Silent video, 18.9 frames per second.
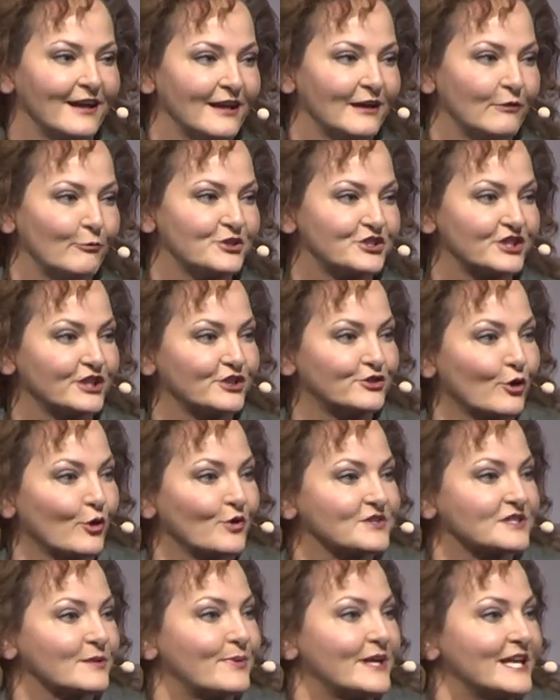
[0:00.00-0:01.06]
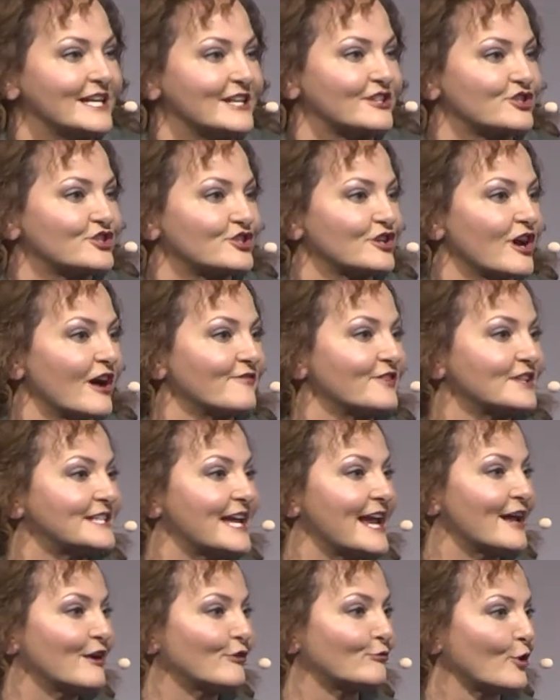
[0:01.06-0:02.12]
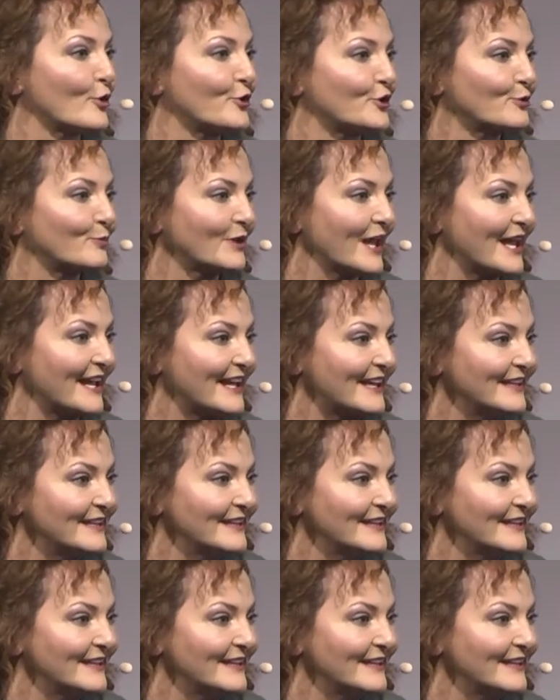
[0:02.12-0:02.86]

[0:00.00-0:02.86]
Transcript: which controls the pitch of the tail rotor blade,